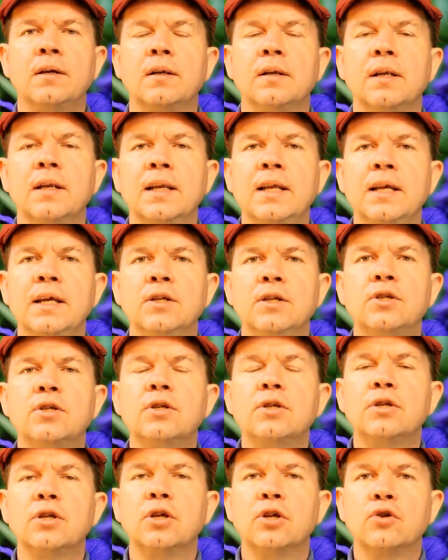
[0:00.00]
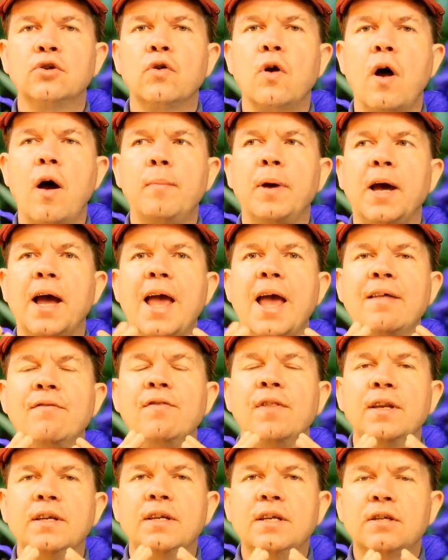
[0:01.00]
leads to trauma
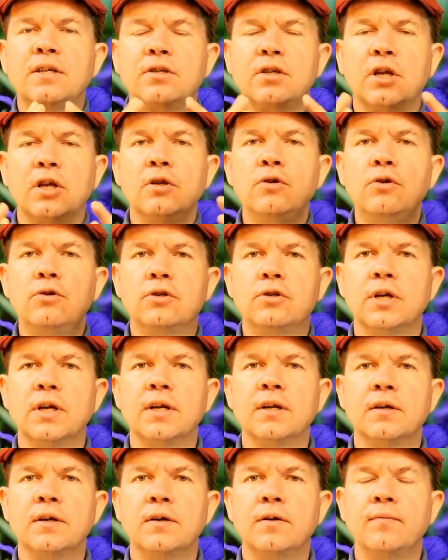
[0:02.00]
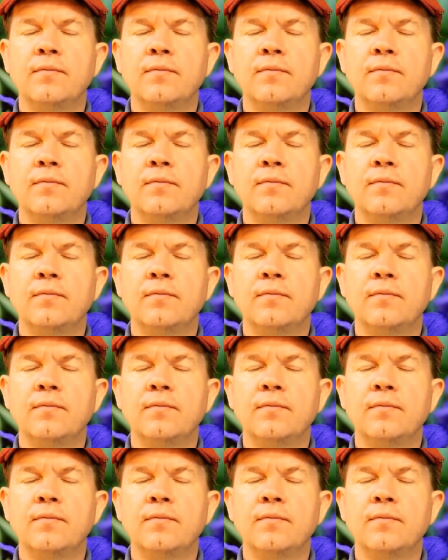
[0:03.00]
and the dissolution,